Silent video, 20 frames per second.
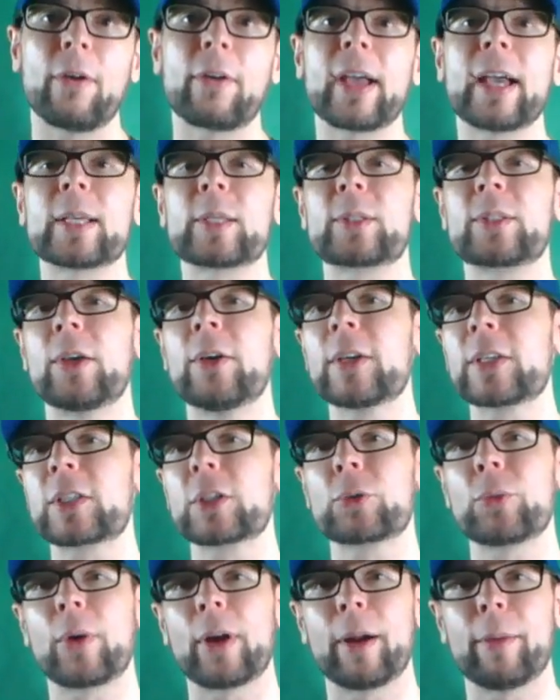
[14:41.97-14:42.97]
Okay, so
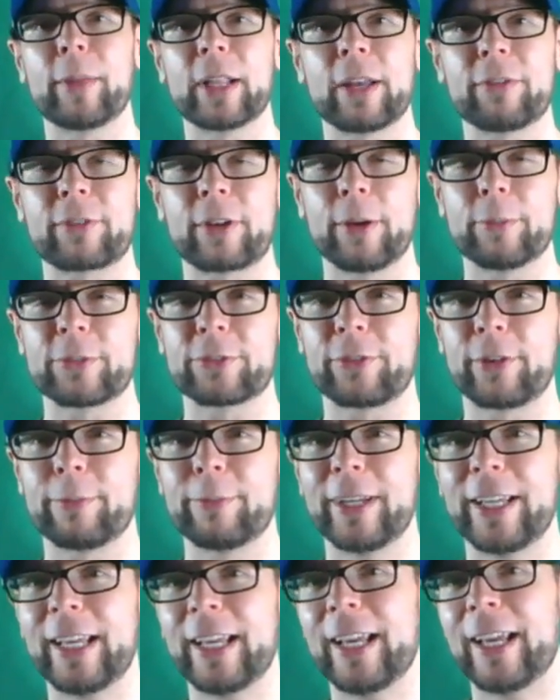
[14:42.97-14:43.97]
this is where MNF
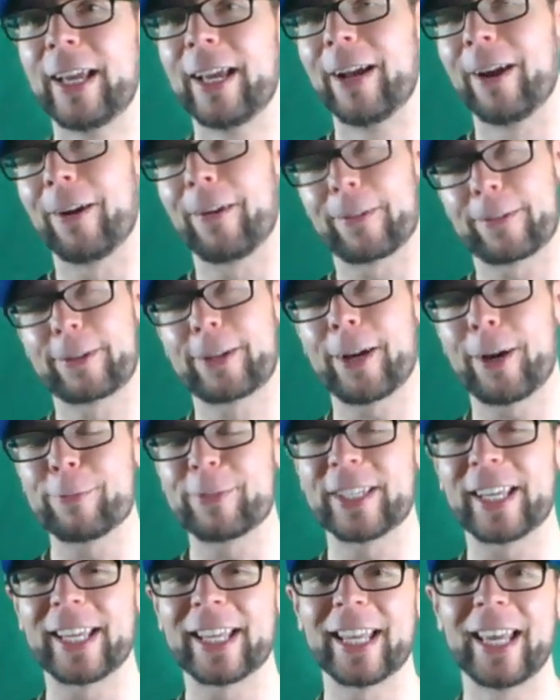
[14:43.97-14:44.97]

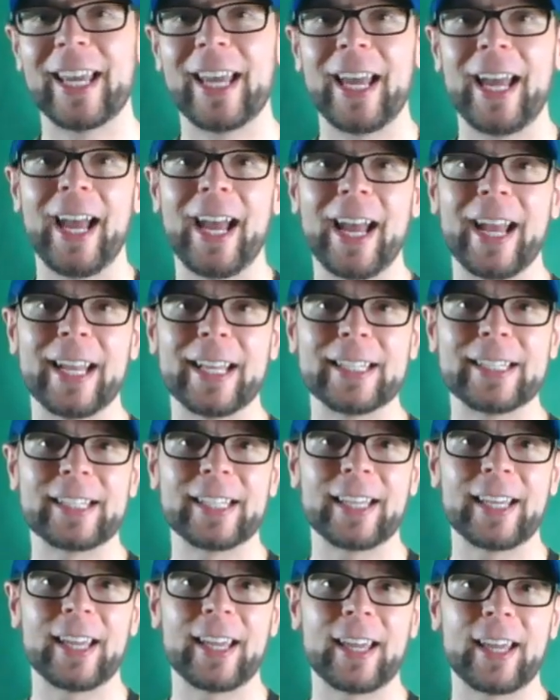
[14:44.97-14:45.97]
comes in,
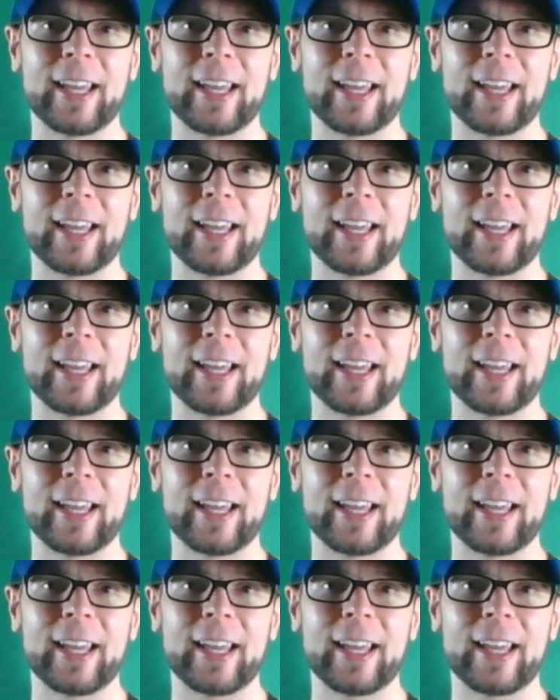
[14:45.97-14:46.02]
and